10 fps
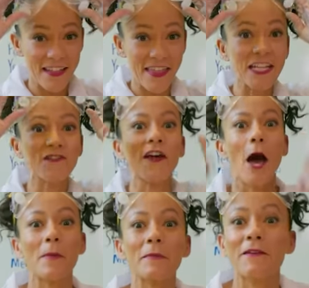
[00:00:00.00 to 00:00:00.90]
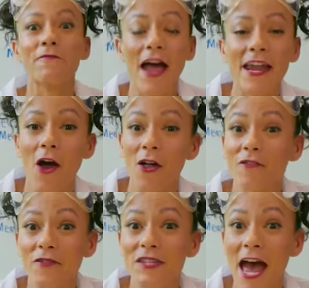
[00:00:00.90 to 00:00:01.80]
thanks for helping me find all
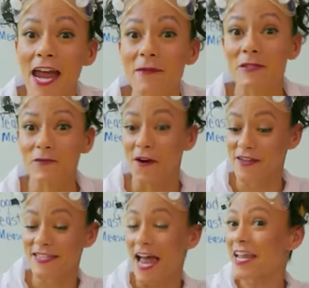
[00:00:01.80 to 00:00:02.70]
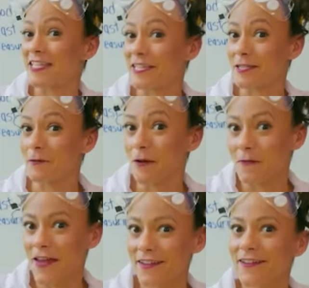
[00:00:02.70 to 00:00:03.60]
of those items for our science
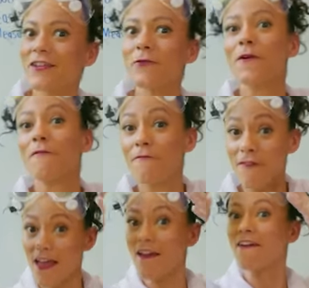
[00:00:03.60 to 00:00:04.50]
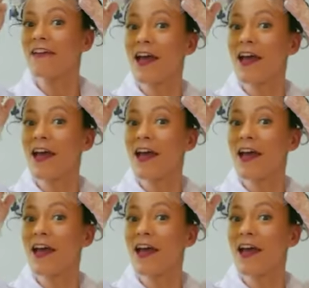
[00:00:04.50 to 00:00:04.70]
experiment. You were very